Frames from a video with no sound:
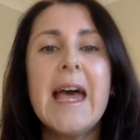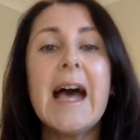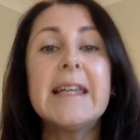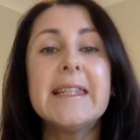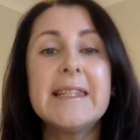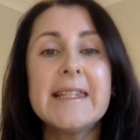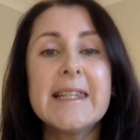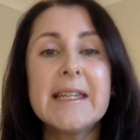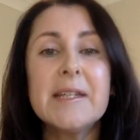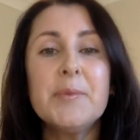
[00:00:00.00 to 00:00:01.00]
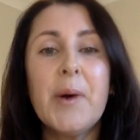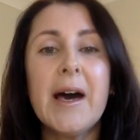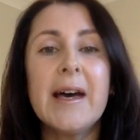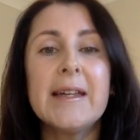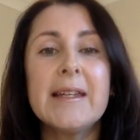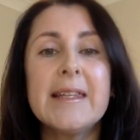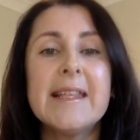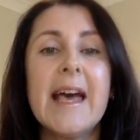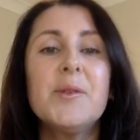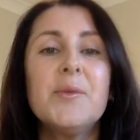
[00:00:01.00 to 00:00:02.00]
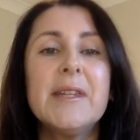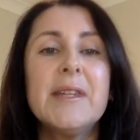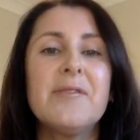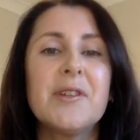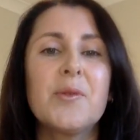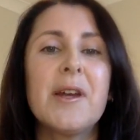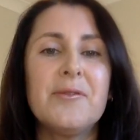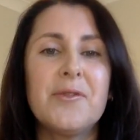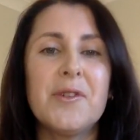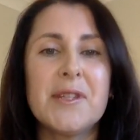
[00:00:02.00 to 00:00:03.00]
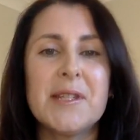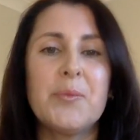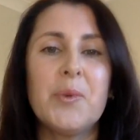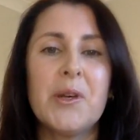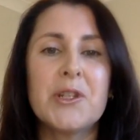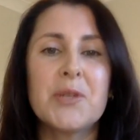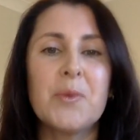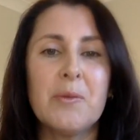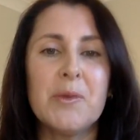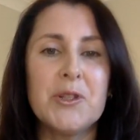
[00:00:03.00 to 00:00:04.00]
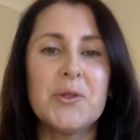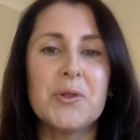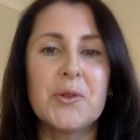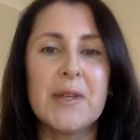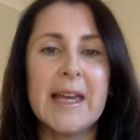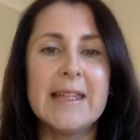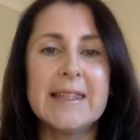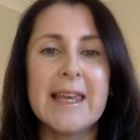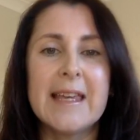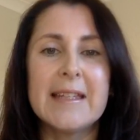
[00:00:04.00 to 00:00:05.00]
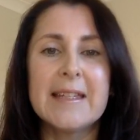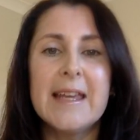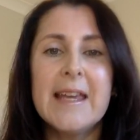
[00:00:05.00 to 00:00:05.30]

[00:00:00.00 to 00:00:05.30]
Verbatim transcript: And then the second part is, how do we give a great first impression when we do create that?